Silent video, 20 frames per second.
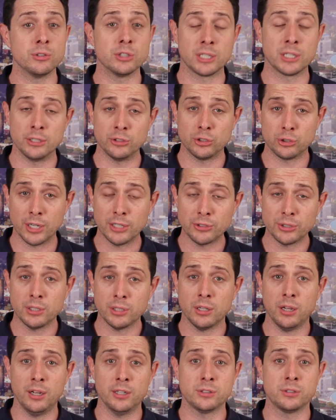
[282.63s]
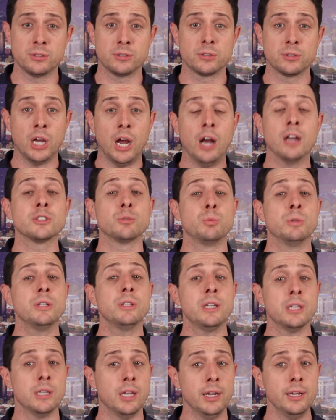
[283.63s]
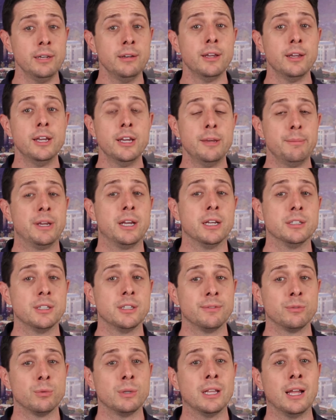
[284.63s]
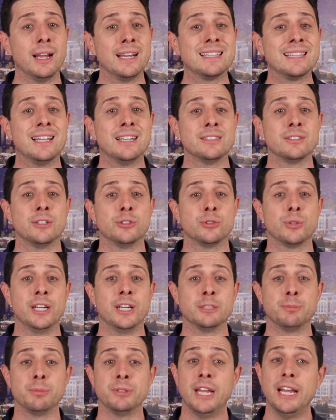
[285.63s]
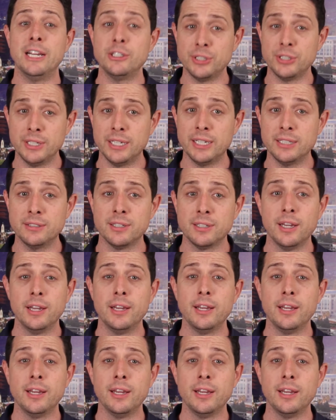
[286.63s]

construction costs costs will decline because of relying less on transportation needs,